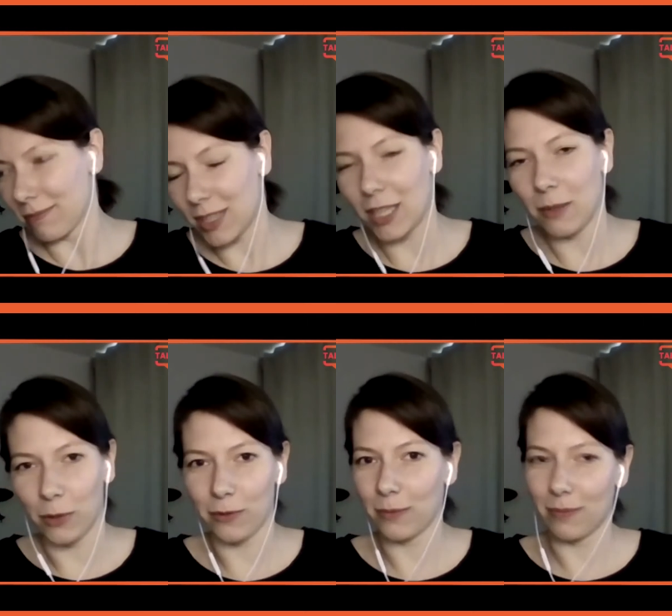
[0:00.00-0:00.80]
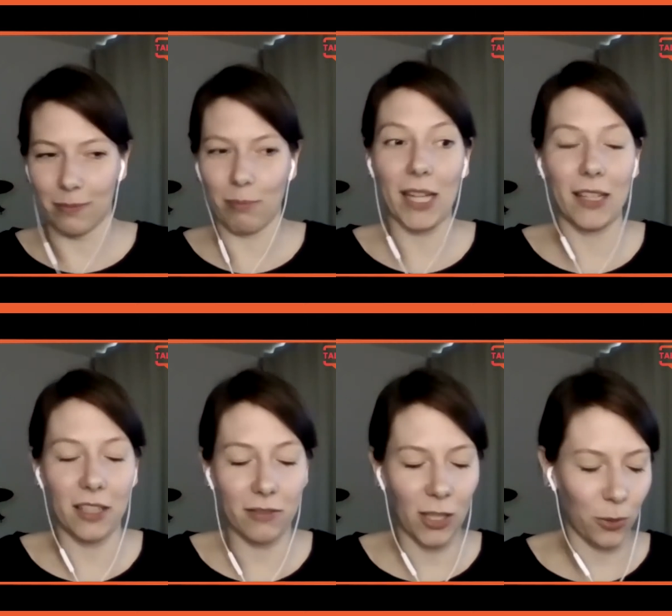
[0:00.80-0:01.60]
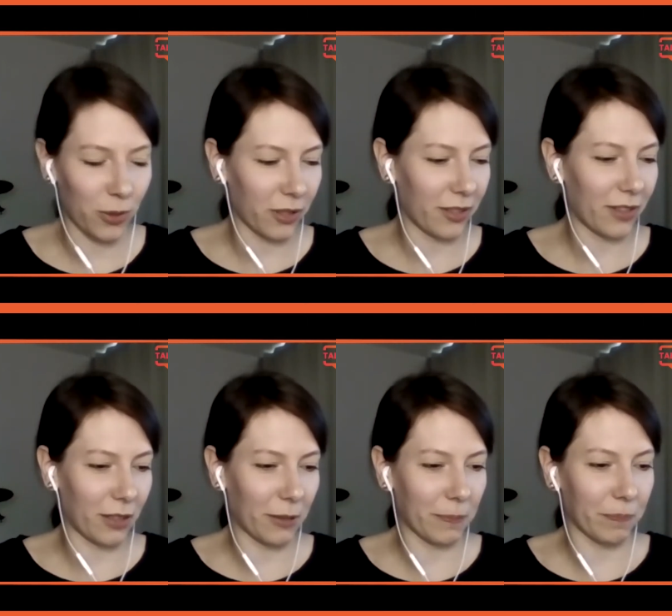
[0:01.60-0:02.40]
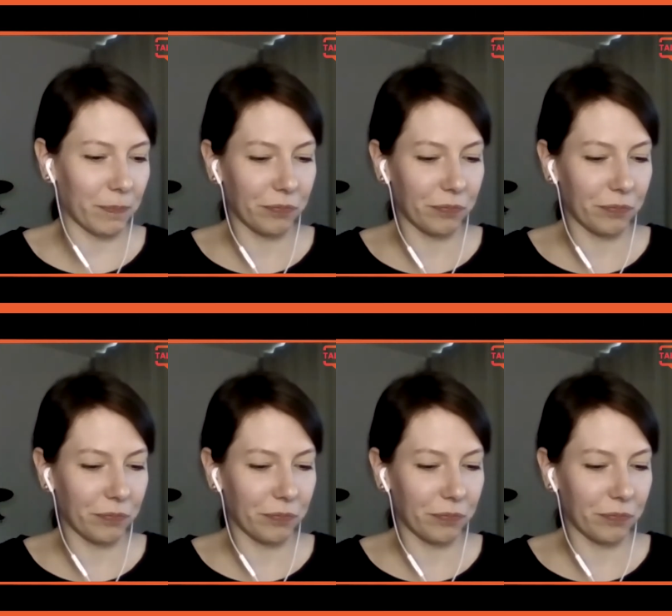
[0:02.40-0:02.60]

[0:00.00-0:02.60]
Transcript: team of mainly developers, and